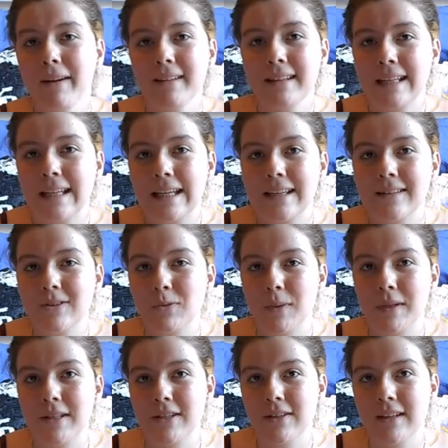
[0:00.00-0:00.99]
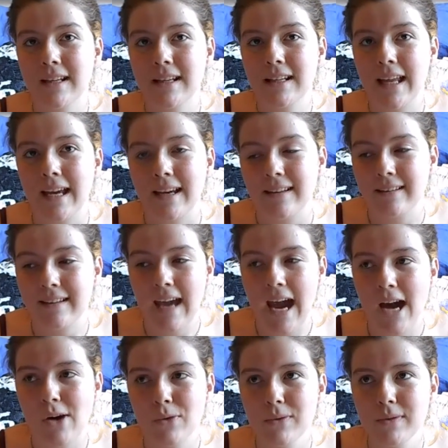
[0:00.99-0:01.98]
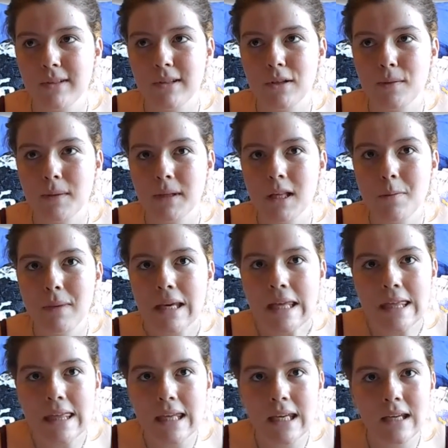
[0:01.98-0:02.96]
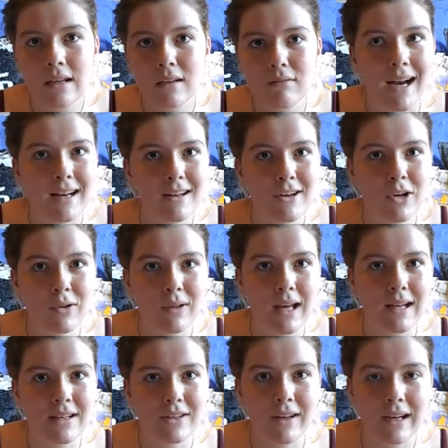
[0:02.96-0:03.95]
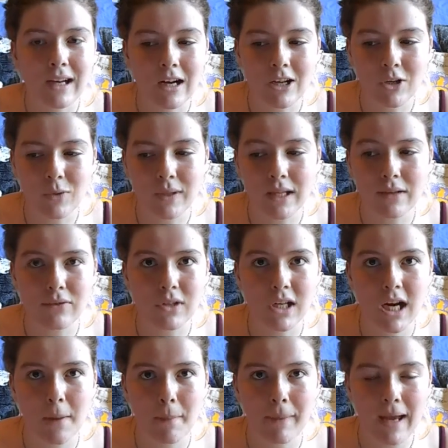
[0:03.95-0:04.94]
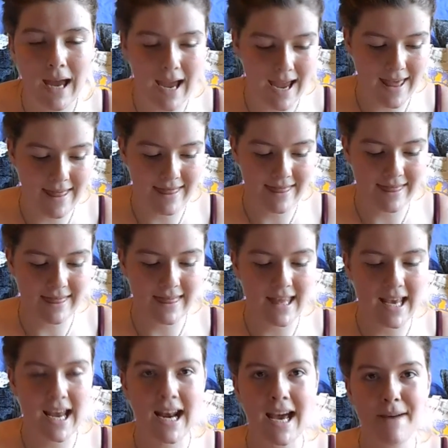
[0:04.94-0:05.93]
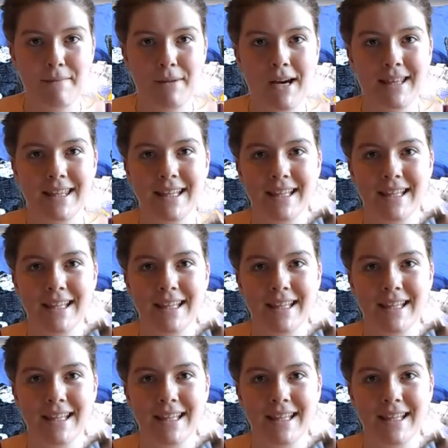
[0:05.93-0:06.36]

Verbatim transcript: apparently in Switzerland, like cows are a really big thing. I didn't know that until I got into a gift shop and then I bought